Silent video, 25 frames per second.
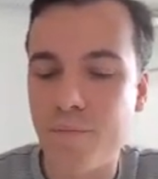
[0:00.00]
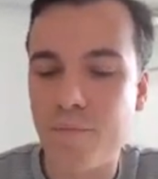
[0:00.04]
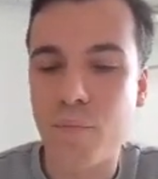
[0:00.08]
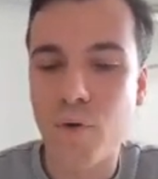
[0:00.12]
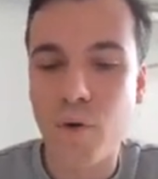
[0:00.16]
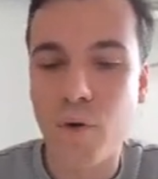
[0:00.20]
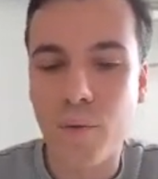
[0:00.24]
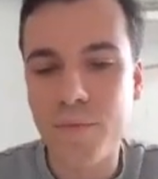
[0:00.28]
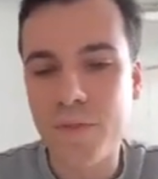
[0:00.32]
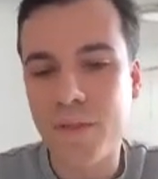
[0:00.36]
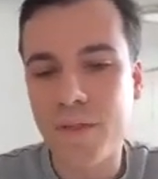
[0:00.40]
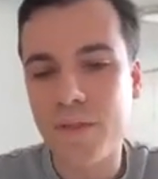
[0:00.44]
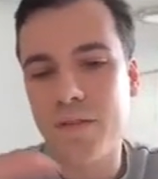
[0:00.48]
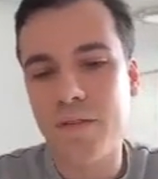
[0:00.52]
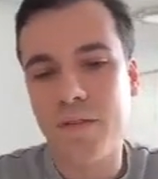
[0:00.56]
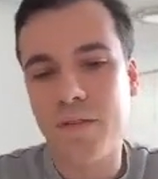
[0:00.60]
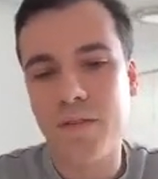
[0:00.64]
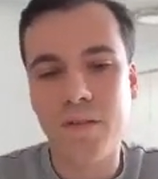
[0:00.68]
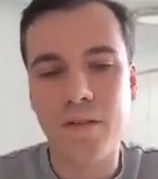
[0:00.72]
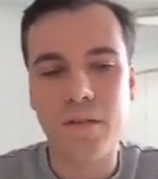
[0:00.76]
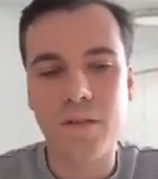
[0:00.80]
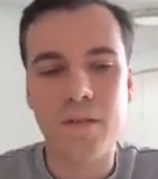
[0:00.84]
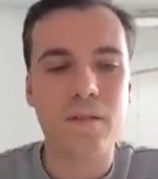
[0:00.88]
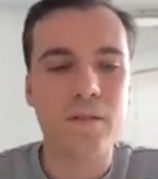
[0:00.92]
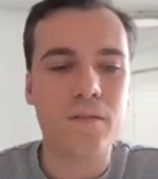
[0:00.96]
prompt it
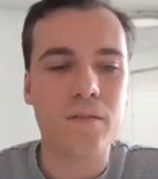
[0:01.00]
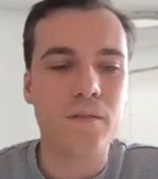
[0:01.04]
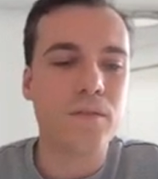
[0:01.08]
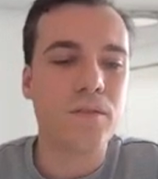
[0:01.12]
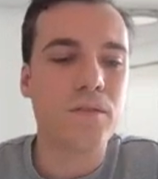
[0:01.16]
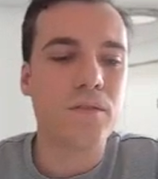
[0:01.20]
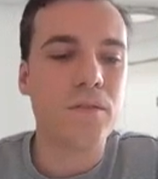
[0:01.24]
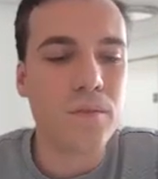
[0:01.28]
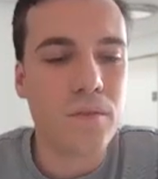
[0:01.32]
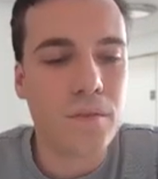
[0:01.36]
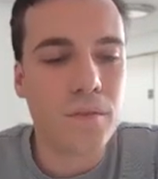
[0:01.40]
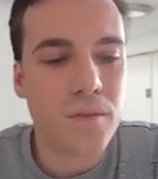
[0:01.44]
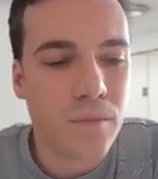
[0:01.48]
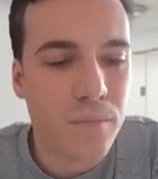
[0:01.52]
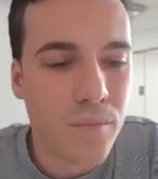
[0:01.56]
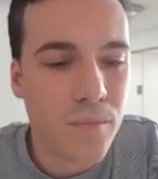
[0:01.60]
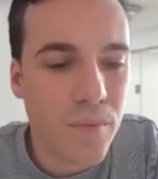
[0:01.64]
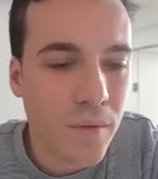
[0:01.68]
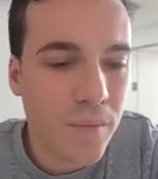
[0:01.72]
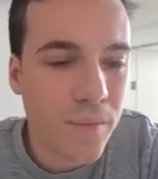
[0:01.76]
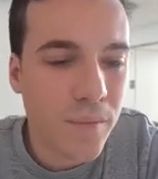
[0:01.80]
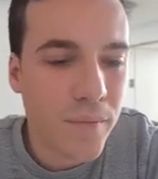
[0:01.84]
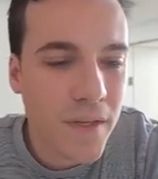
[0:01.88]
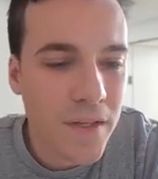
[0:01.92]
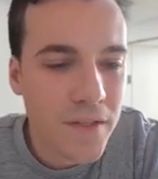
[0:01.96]
and do some
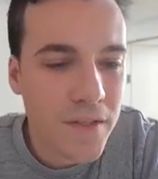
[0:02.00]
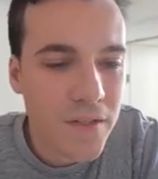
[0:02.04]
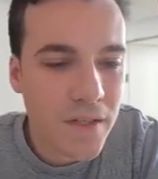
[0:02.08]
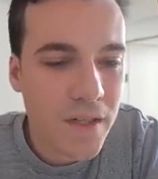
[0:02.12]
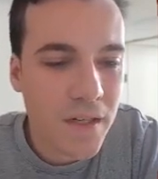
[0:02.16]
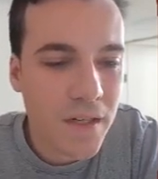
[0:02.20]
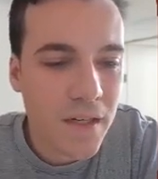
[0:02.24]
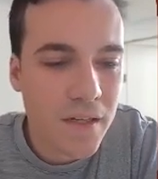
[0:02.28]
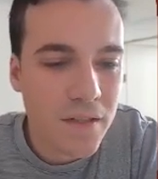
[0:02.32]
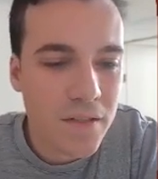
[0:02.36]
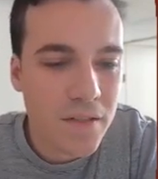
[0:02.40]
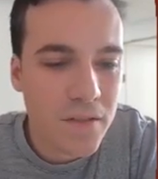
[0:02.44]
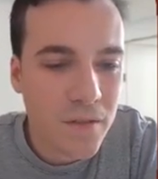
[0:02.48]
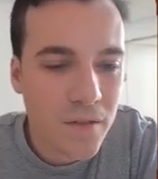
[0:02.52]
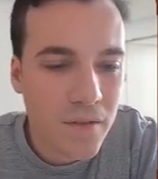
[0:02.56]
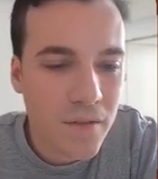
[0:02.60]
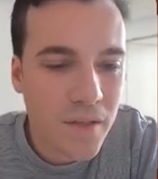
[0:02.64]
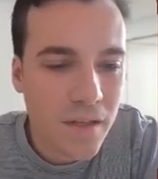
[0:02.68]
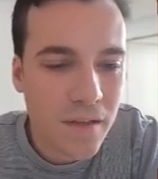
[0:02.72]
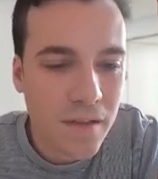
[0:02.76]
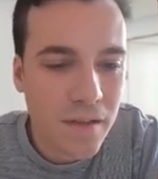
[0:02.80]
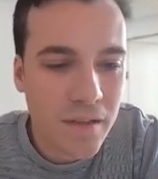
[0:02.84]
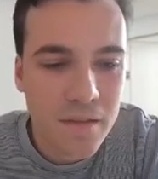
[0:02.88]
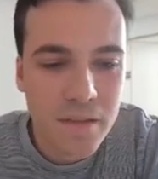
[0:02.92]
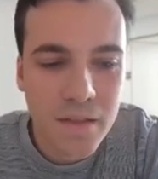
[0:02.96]
prompt engineering so
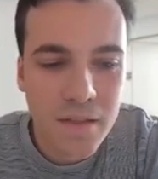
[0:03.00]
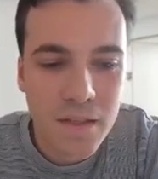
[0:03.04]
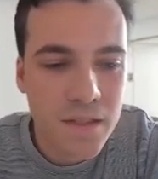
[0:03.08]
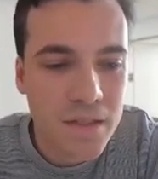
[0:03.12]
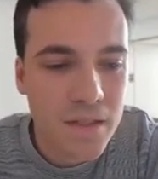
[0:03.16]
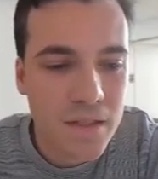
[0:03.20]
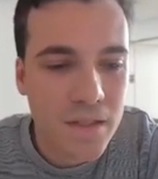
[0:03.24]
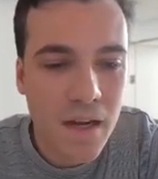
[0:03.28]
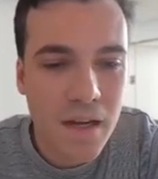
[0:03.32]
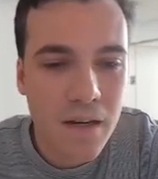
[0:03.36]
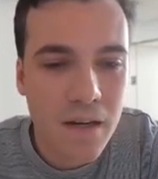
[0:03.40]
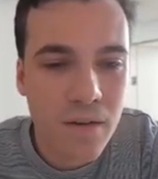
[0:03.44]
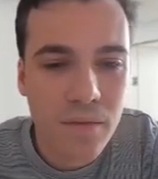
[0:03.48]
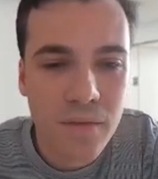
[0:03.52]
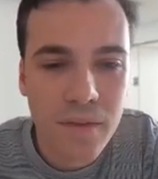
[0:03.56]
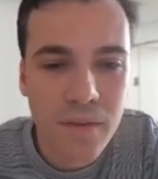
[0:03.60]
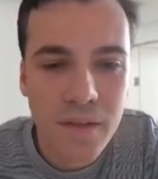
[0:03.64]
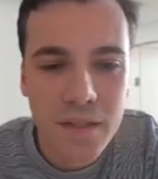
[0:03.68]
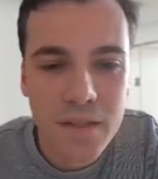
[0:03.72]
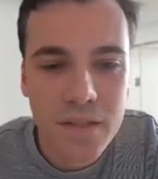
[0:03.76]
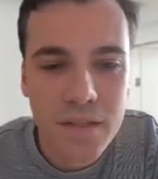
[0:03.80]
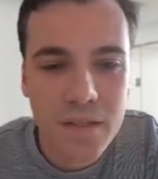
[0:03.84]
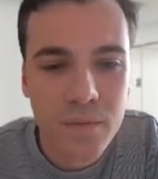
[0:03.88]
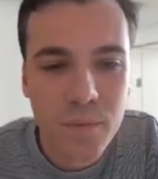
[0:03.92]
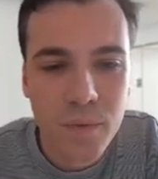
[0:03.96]
that these kind of
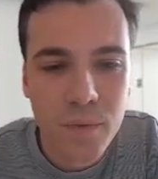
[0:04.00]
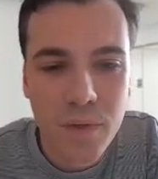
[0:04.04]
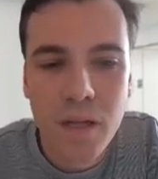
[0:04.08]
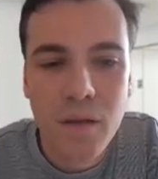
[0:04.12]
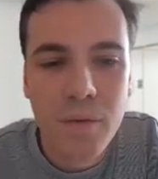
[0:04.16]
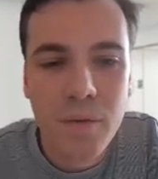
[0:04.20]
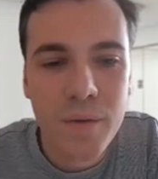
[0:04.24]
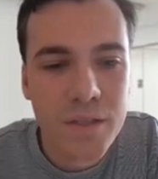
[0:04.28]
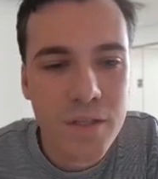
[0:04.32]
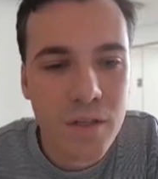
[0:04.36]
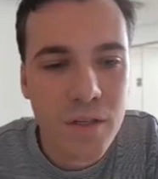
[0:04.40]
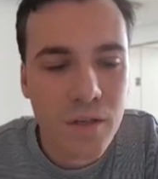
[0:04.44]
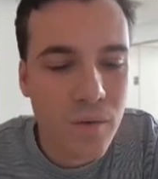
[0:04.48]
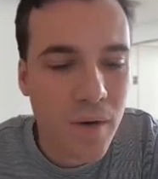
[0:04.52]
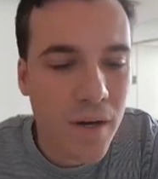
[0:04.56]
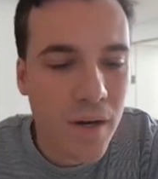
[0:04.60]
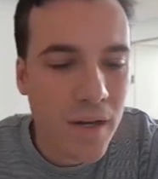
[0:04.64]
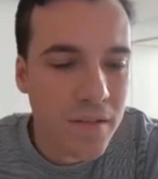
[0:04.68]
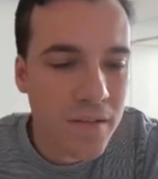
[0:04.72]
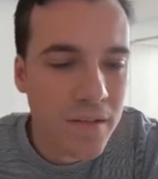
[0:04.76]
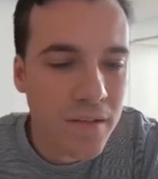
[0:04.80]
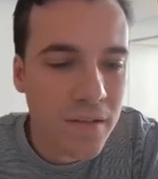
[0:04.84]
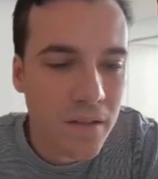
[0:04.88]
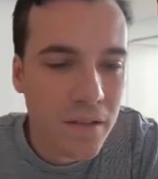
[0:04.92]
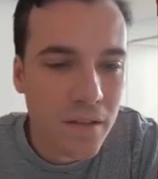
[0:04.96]
things will always go
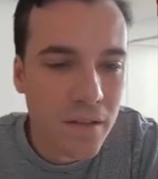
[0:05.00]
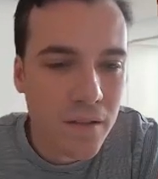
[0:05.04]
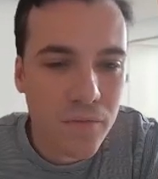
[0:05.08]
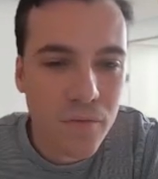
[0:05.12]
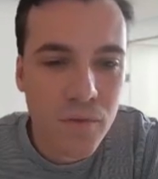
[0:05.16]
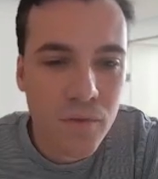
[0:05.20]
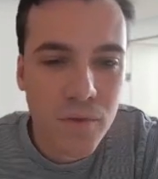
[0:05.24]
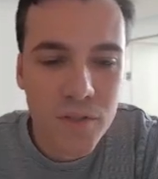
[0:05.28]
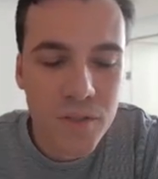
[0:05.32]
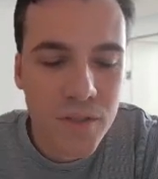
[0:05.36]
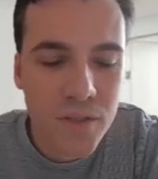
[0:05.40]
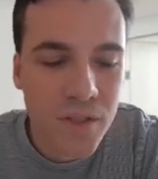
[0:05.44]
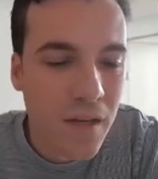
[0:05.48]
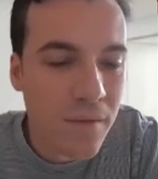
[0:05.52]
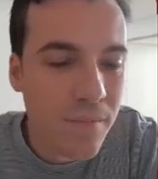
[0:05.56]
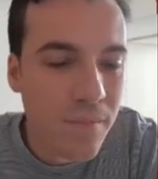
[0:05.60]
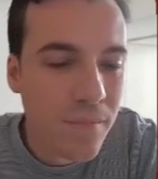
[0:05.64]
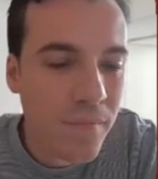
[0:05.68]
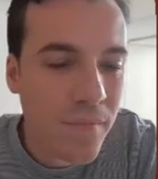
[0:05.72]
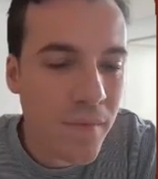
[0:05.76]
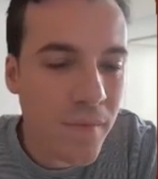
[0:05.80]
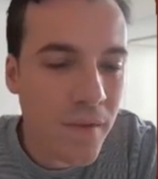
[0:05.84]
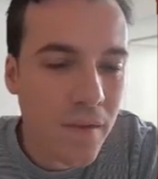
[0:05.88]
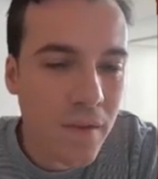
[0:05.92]
right the first time.